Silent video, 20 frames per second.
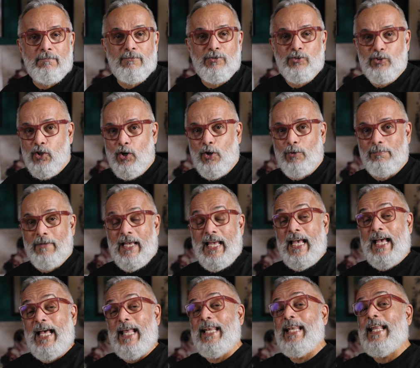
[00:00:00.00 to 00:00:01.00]
So
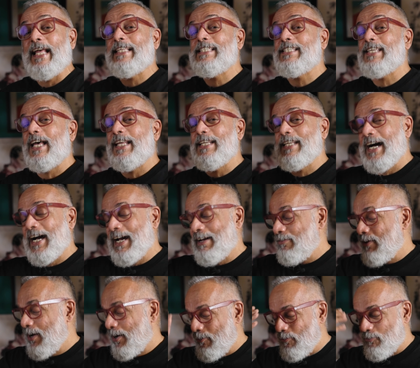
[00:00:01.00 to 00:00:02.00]
let's
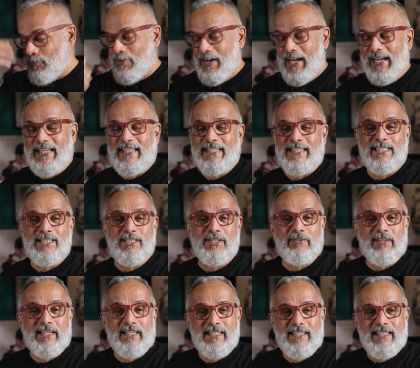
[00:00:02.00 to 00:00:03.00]
dive right into
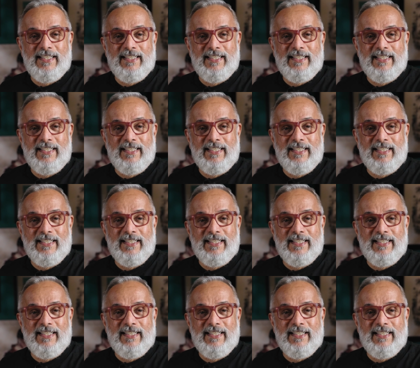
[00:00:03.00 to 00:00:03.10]
it.